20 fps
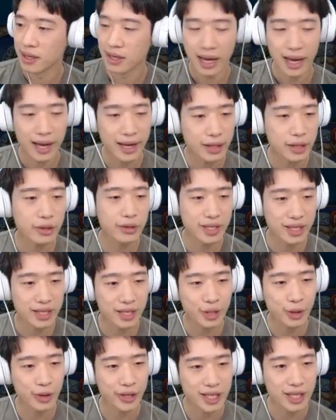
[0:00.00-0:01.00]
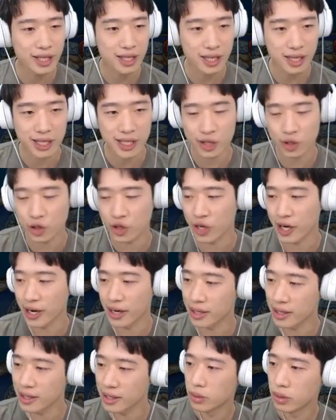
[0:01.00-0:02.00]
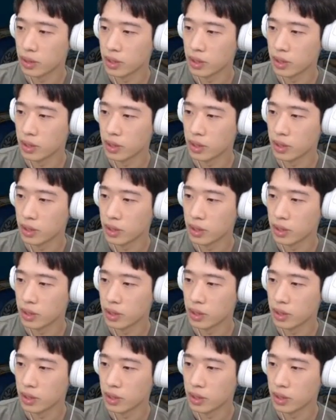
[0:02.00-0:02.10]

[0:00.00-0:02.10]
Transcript: I don't need critical strike,